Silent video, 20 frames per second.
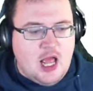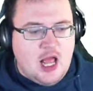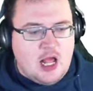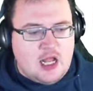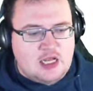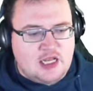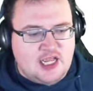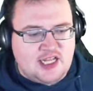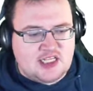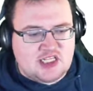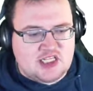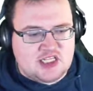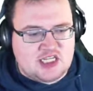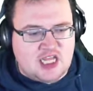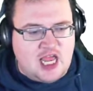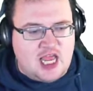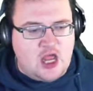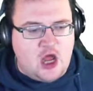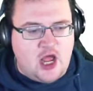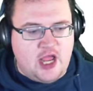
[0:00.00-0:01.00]
Let's
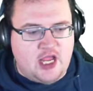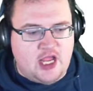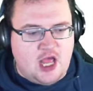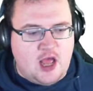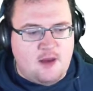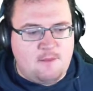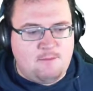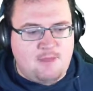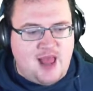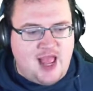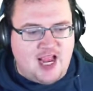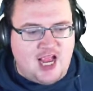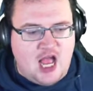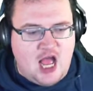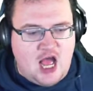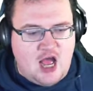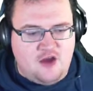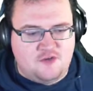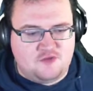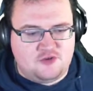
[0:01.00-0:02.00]
say I come back
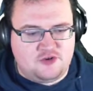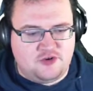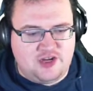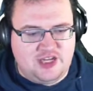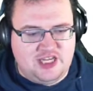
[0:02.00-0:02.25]
after a